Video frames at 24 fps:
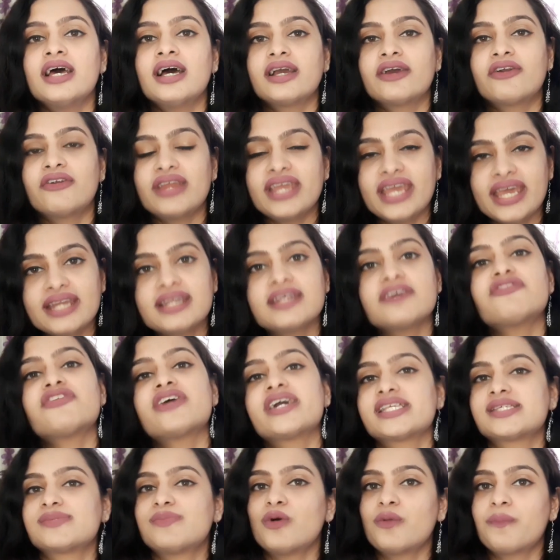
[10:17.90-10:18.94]
Create a
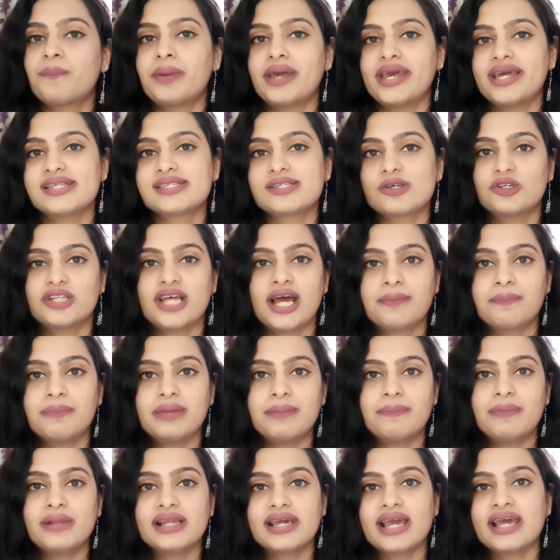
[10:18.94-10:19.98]
Facebook page so that
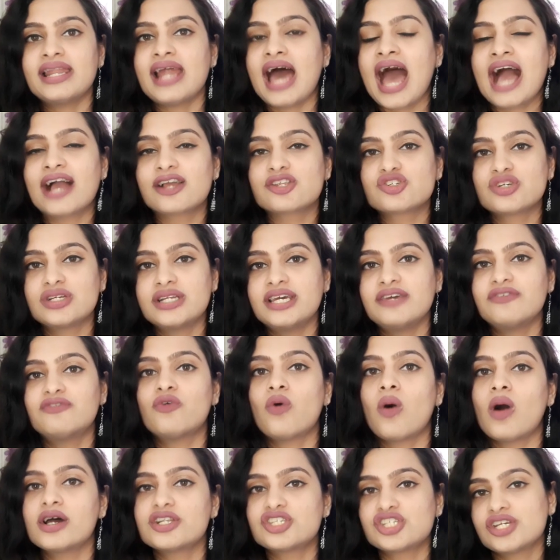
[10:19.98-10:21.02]
people can actually
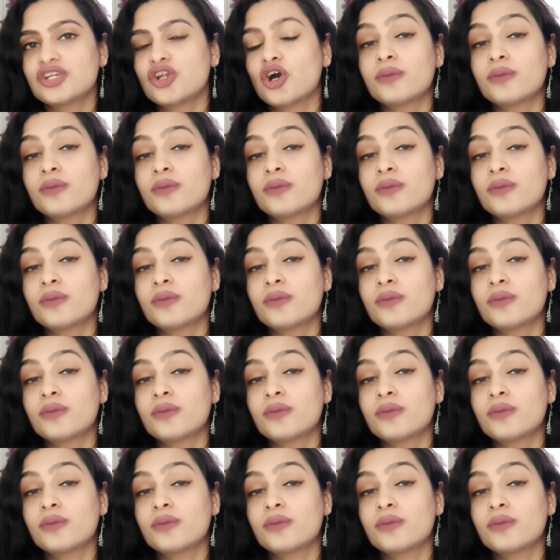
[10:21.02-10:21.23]
watch and